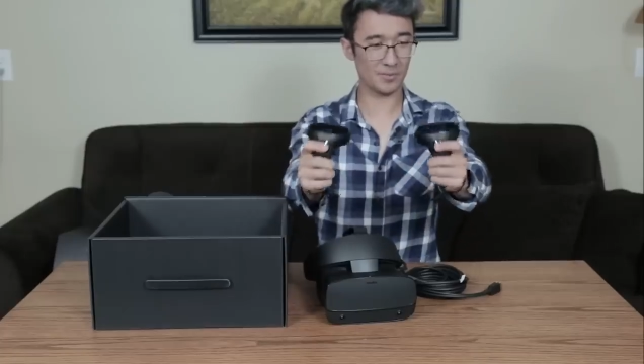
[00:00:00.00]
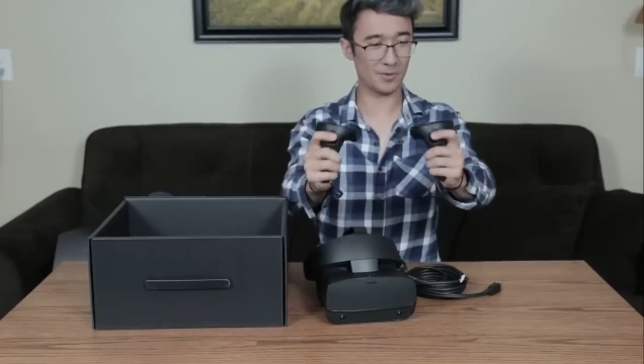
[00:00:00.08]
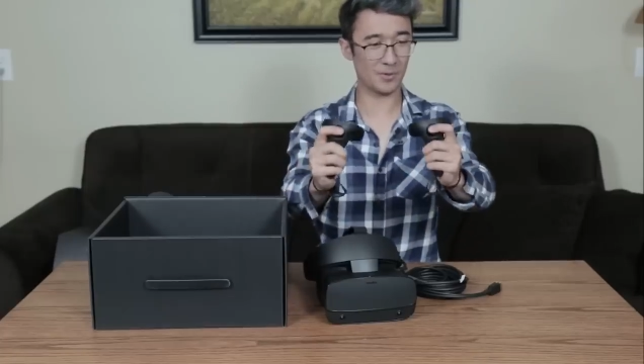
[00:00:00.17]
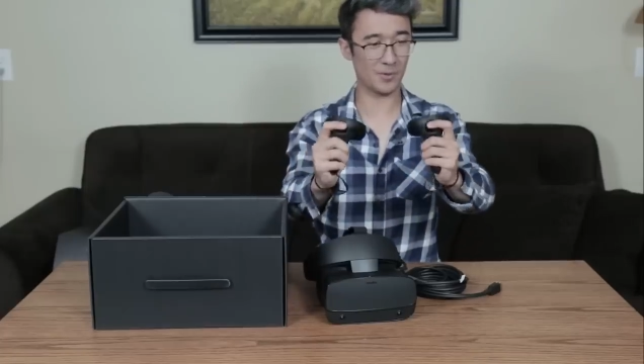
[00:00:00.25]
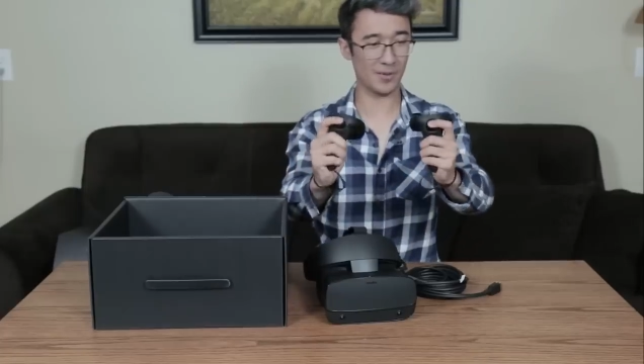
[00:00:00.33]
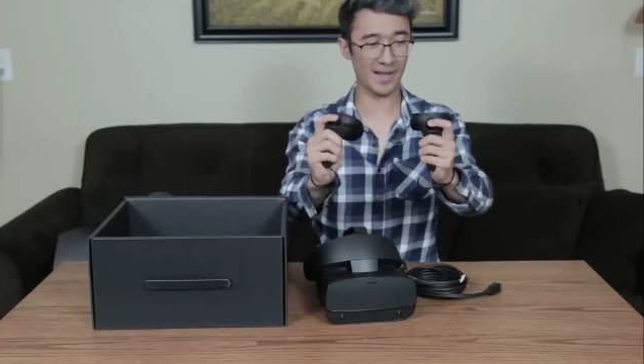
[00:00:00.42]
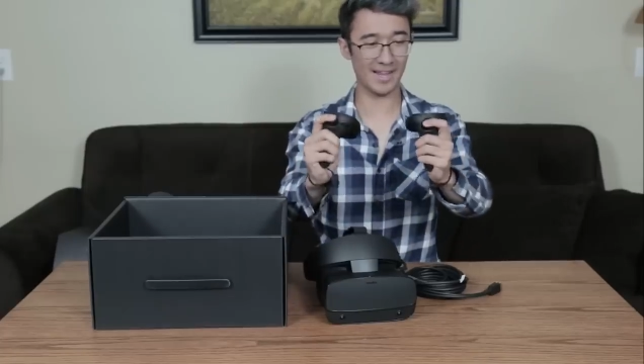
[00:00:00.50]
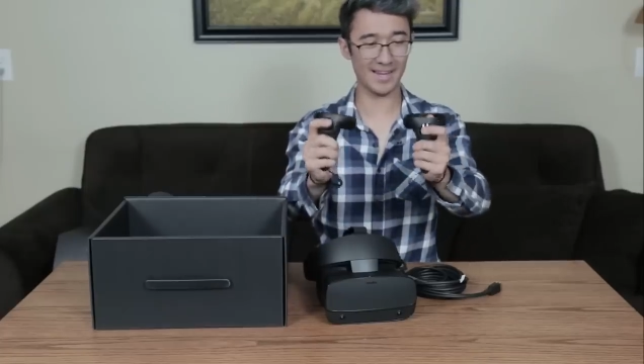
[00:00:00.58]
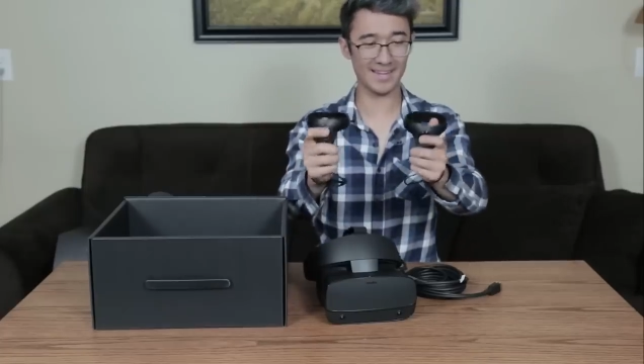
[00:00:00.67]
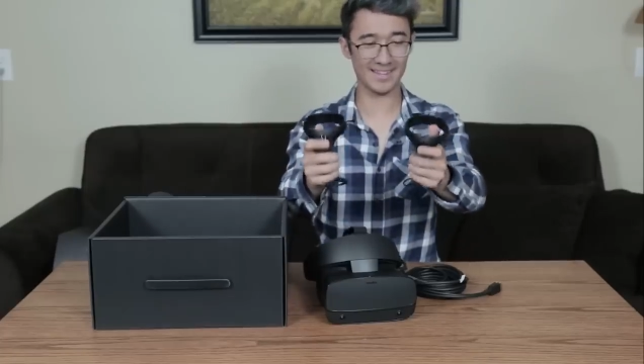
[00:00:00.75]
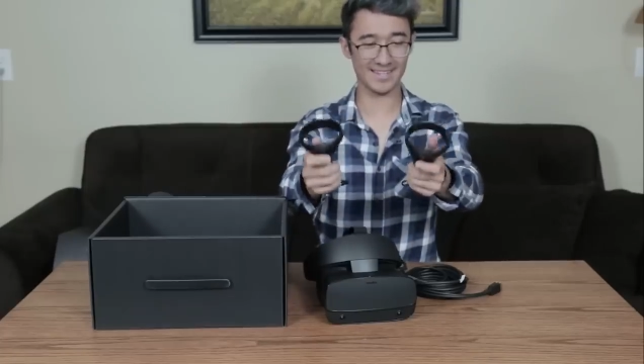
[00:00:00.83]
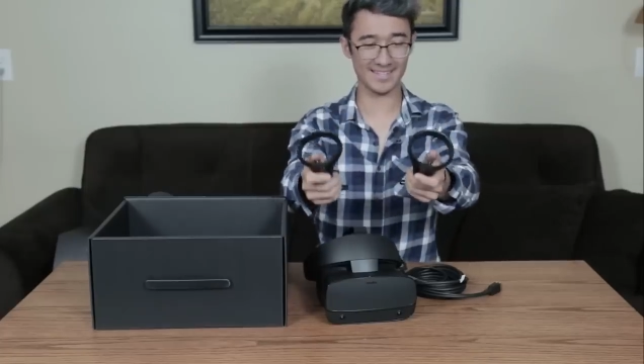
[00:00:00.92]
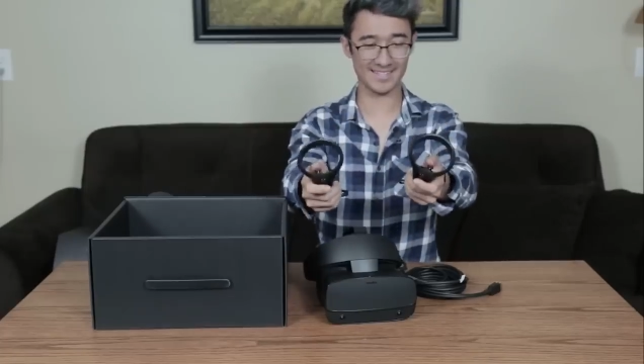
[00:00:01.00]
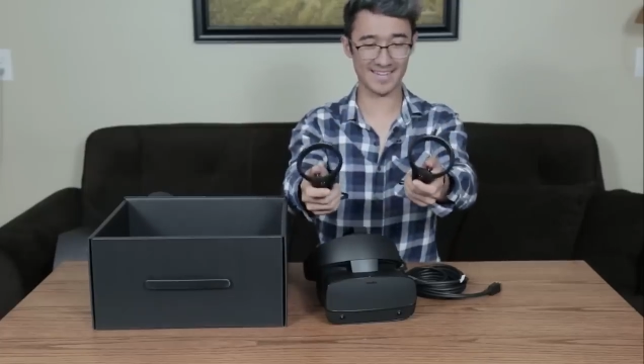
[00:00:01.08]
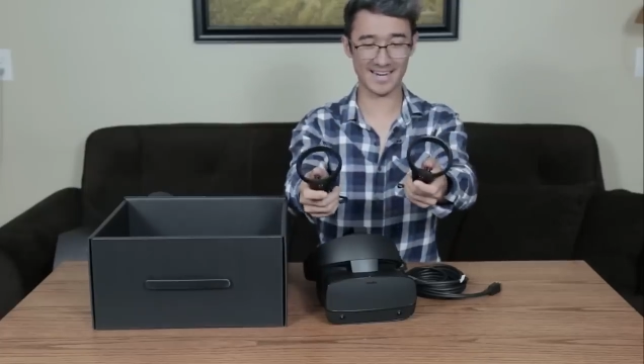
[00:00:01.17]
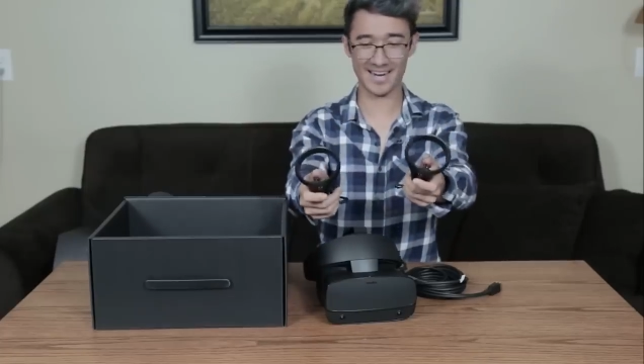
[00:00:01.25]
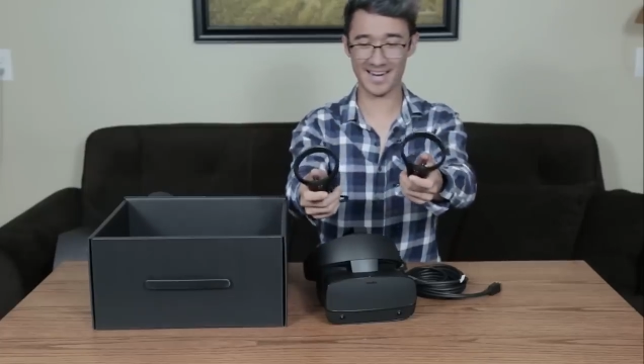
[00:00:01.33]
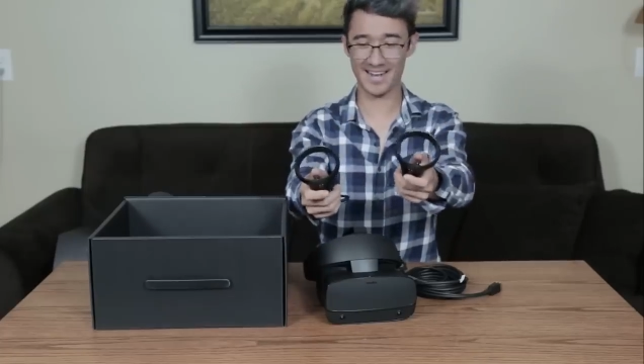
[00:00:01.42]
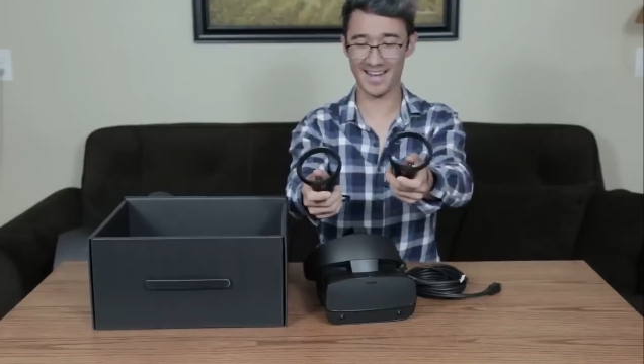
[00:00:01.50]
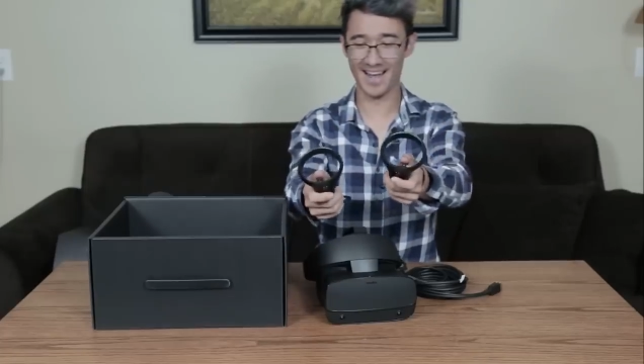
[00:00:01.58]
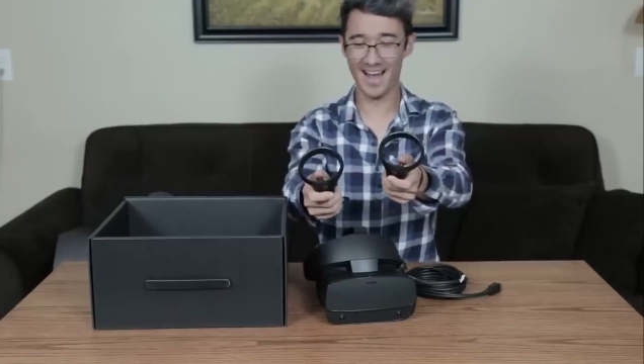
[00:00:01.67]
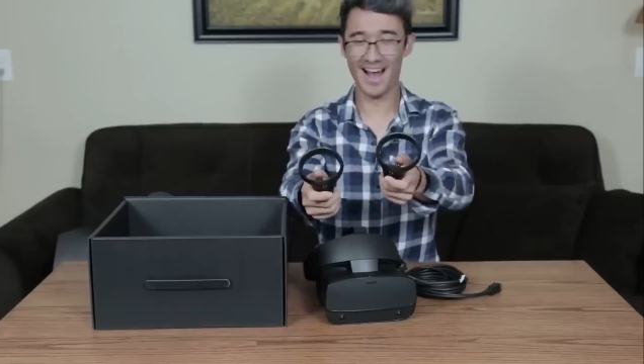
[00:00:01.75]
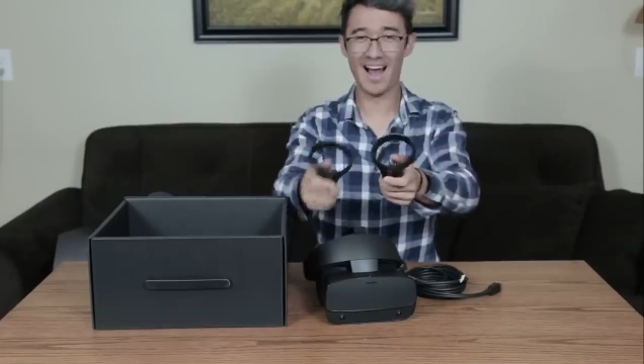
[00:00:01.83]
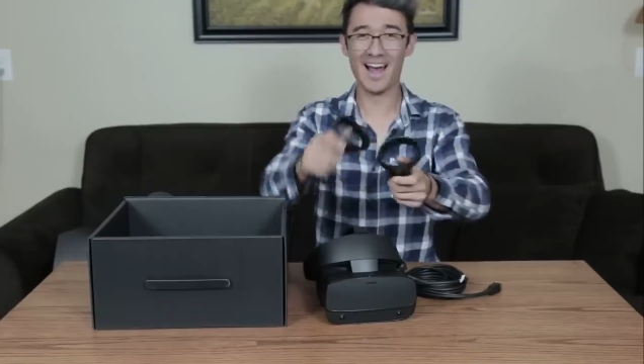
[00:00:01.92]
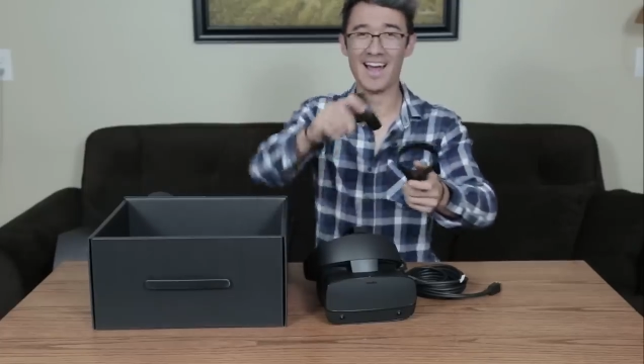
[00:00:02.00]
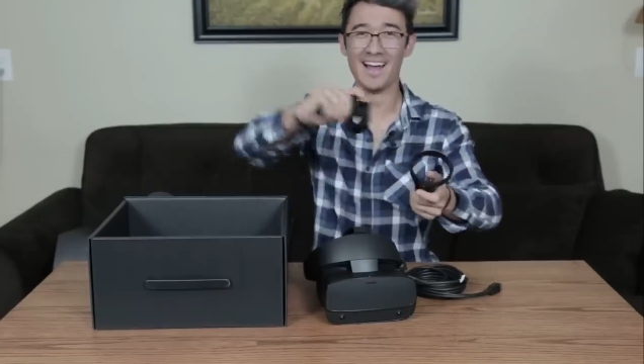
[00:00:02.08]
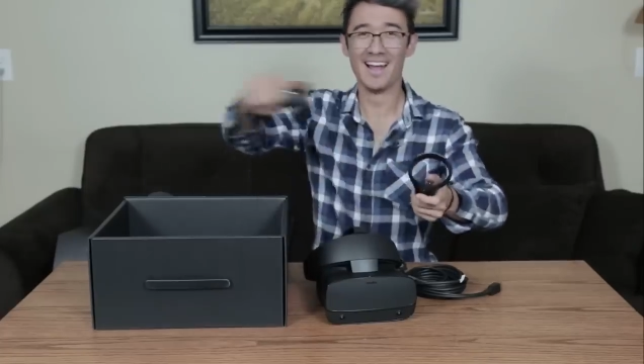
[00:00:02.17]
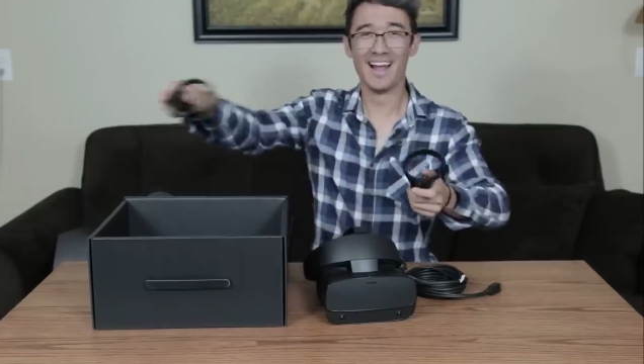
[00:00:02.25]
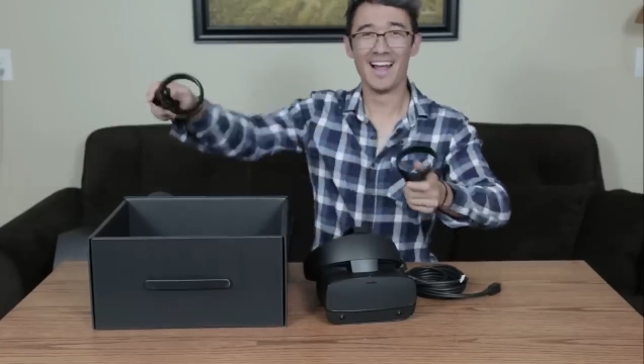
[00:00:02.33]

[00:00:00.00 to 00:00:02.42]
super cool. I like these. I kind of,